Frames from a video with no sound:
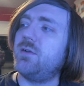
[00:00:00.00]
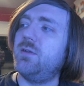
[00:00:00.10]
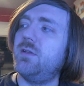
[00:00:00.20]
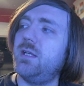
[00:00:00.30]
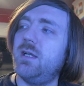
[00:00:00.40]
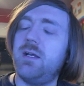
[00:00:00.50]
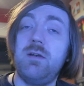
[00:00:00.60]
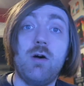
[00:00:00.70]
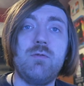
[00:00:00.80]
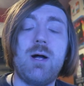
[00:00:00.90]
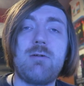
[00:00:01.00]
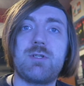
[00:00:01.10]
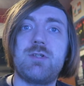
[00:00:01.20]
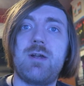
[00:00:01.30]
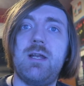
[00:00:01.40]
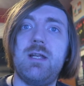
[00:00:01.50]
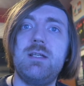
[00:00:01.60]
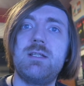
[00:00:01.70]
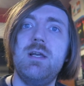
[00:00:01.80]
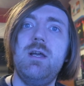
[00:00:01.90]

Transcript: on the uh, novel House Atreides.